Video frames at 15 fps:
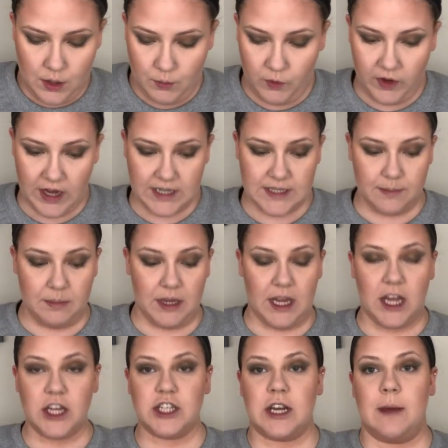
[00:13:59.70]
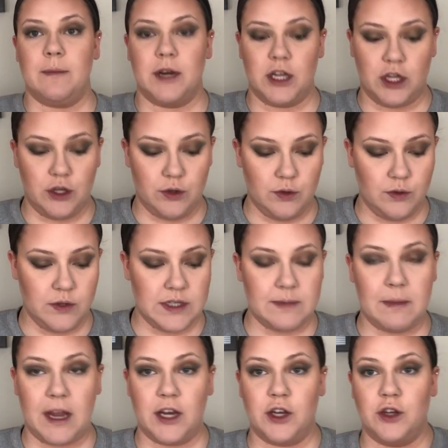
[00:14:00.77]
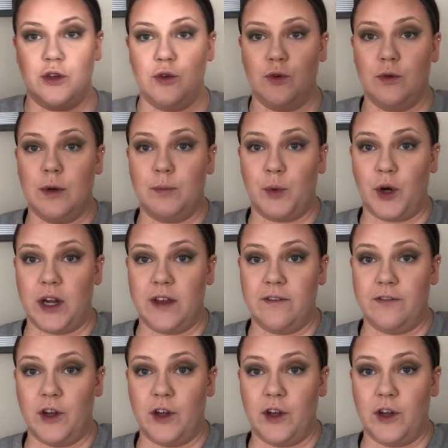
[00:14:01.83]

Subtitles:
Moving on to blush, I'm gonna use my new Pretty